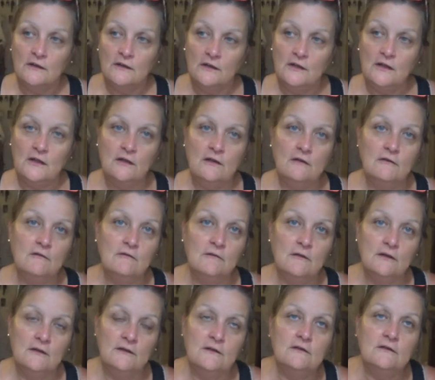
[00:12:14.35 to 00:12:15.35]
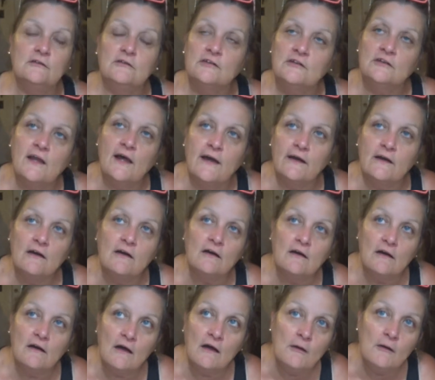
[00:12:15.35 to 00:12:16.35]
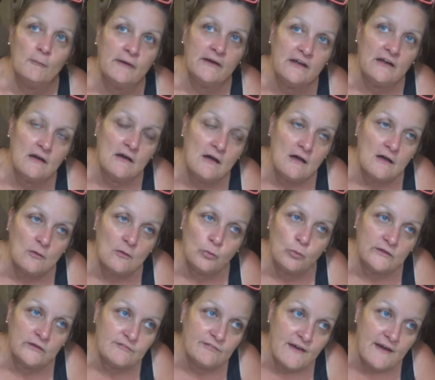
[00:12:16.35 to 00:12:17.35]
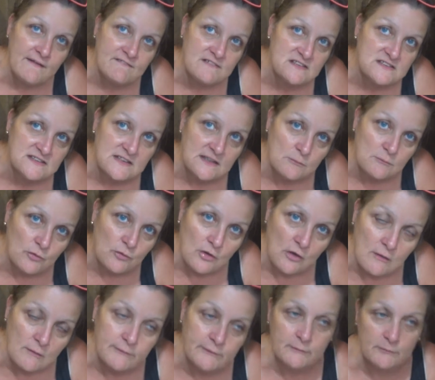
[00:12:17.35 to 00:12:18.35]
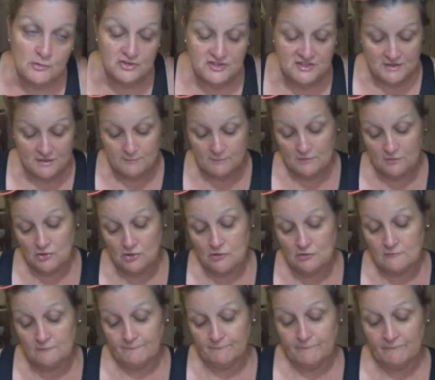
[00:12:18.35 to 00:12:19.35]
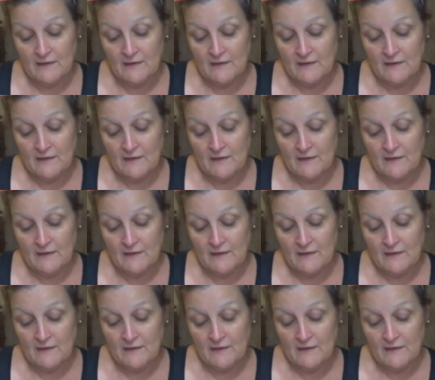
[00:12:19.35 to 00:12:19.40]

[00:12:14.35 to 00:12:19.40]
You know, and they're like, oh my God, what if I have the same problem or something, you know?